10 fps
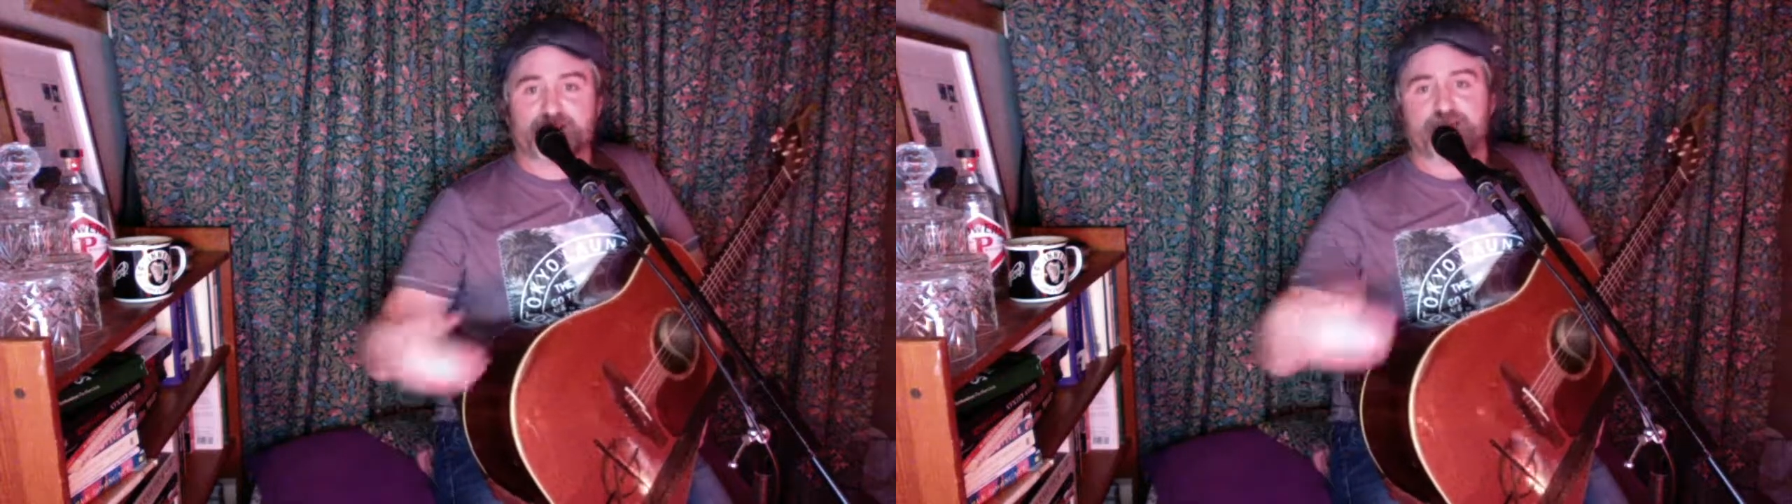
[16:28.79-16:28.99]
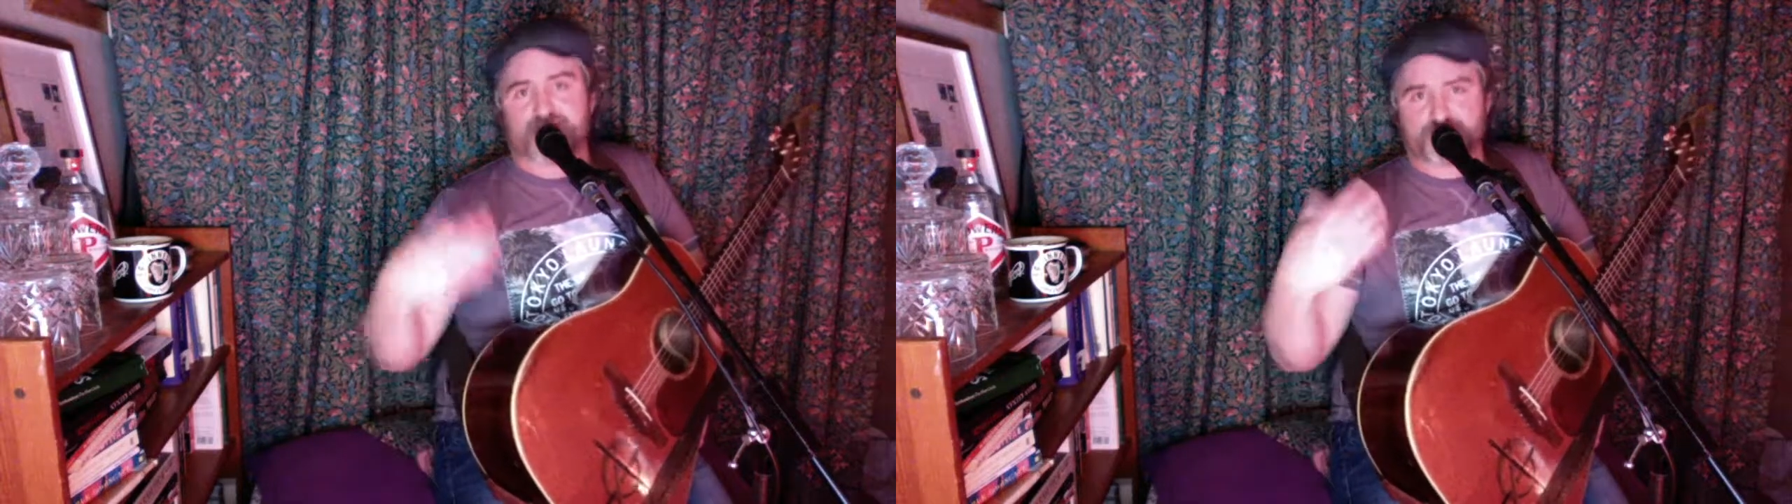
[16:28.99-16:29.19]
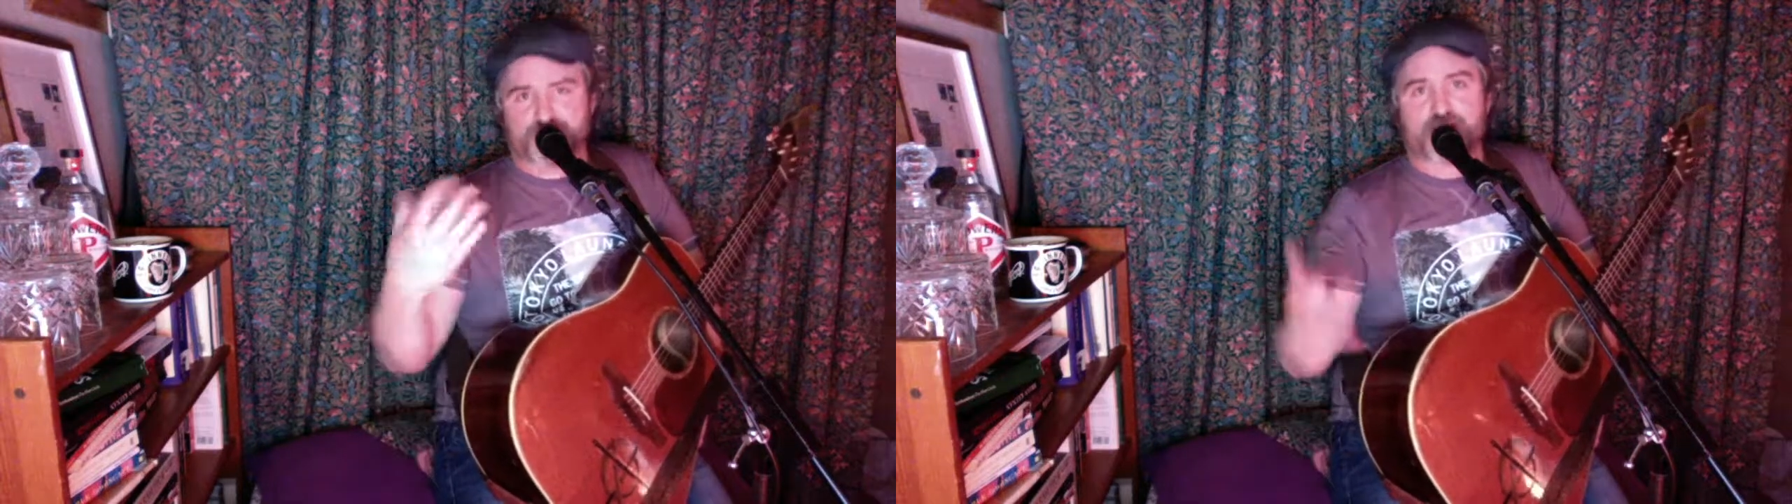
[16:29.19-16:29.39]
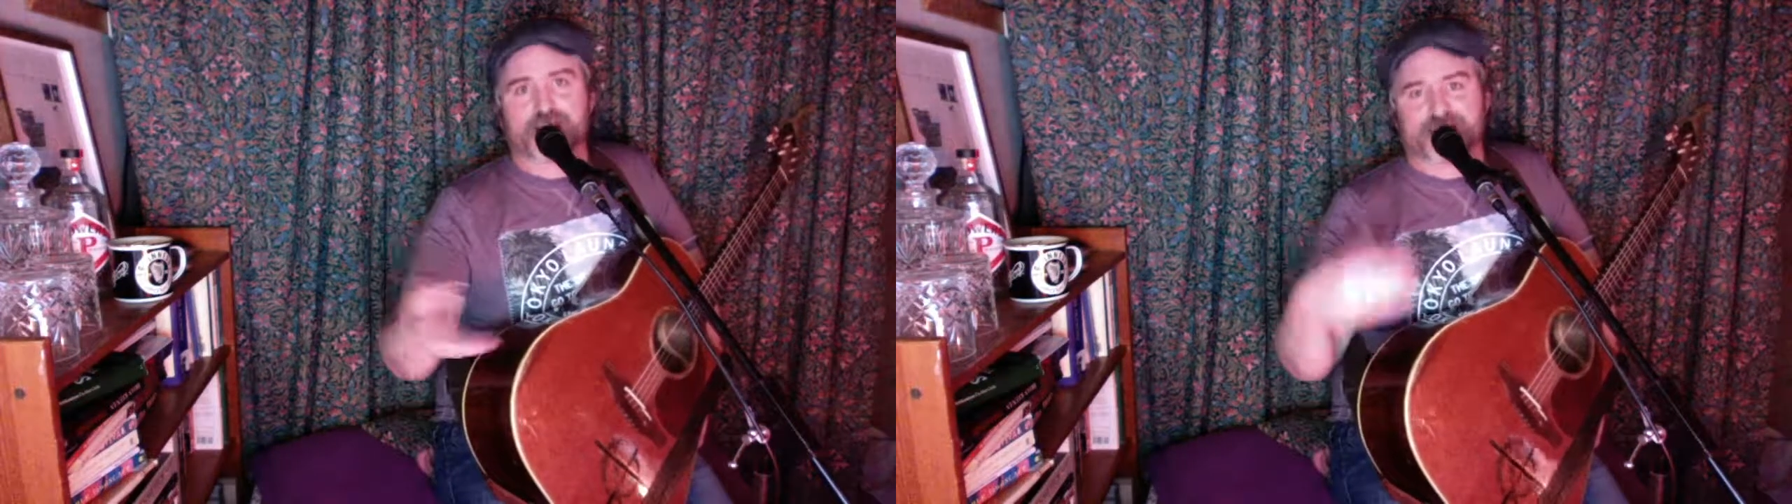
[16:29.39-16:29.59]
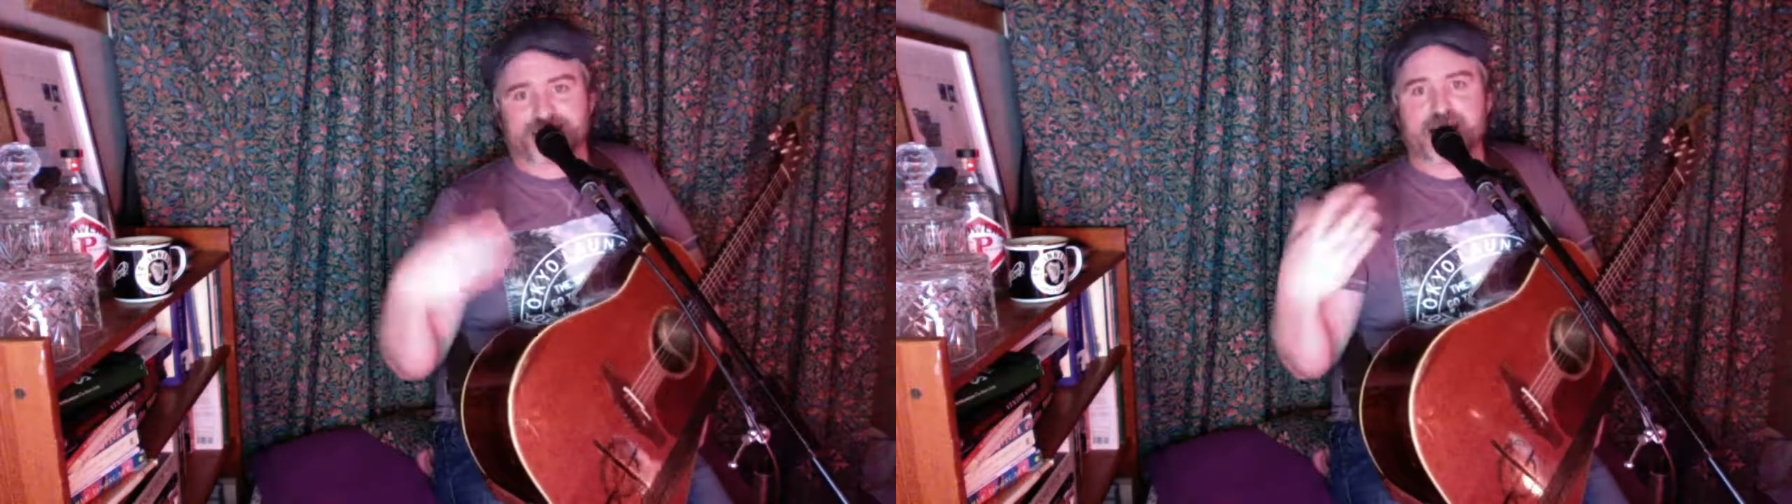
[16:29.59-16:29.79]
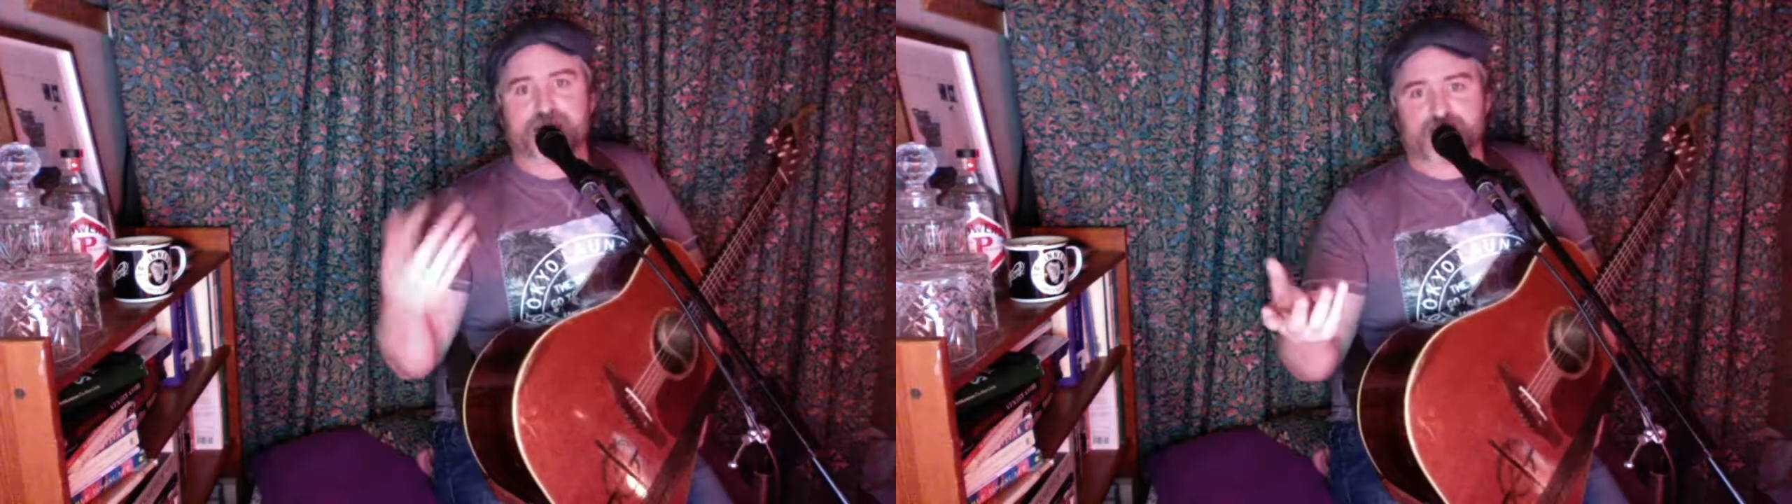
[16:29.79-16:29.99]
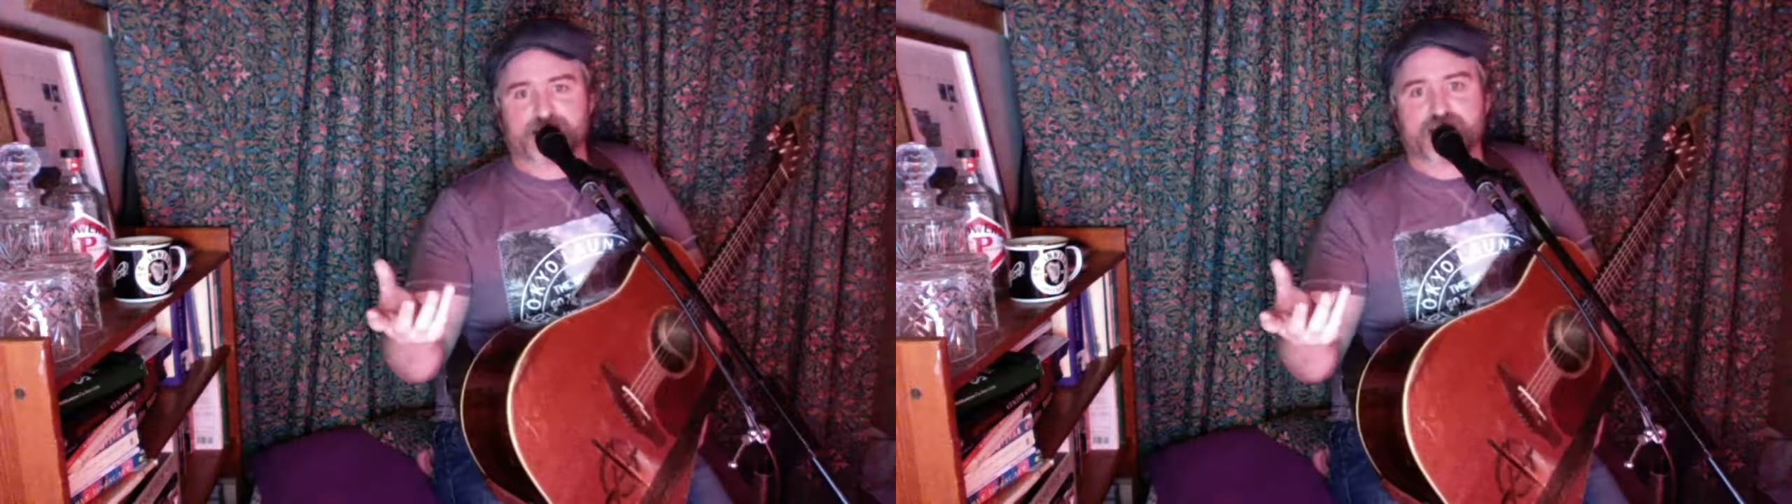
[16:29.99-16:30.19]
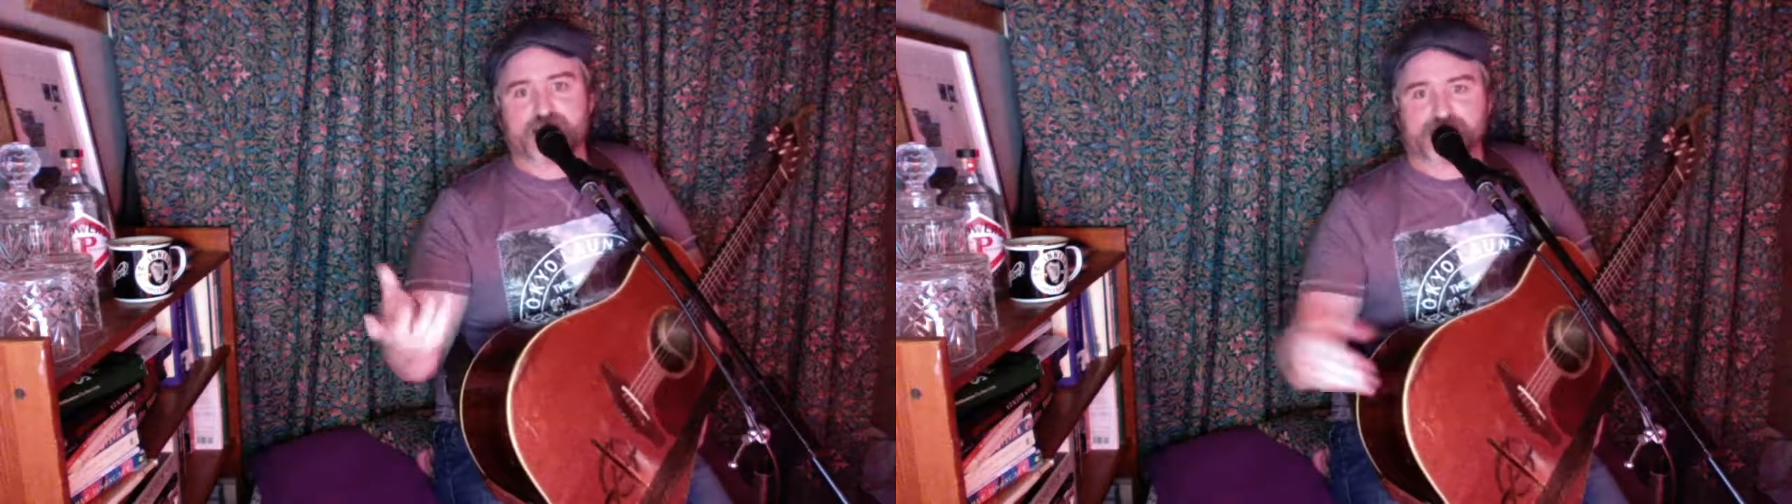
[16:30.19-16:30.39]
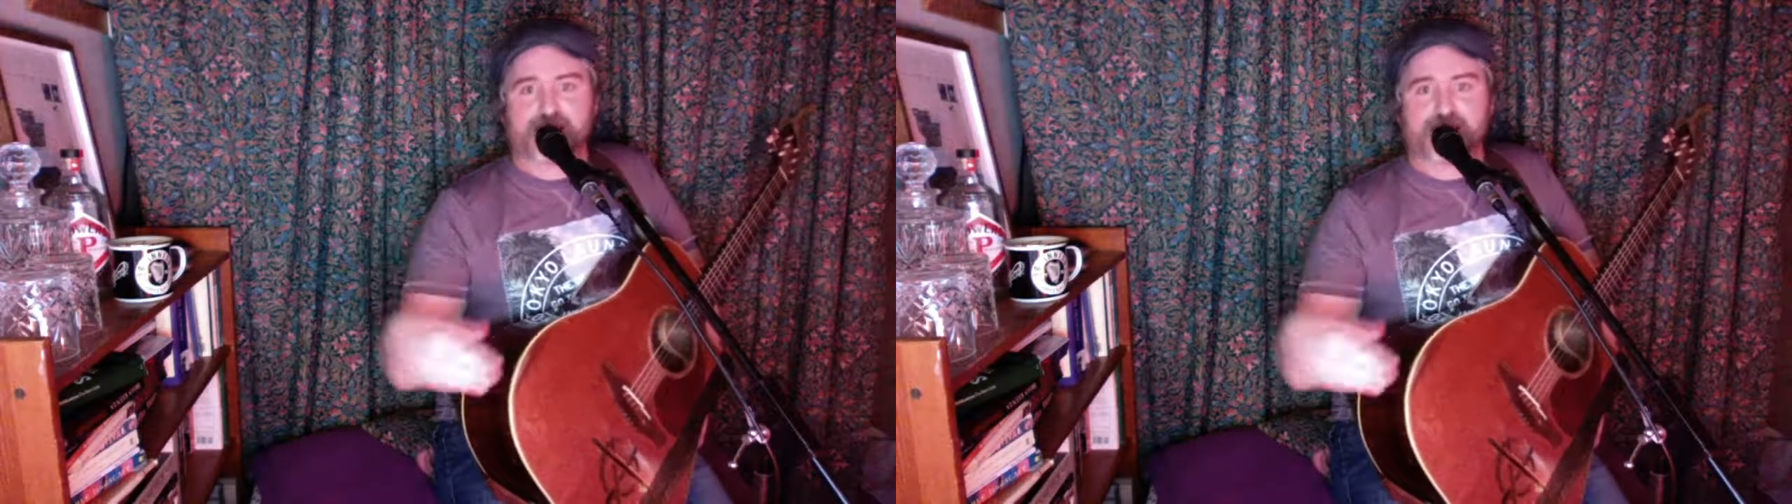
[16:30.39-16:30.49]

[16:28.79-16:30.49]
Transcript: the song is a celebration of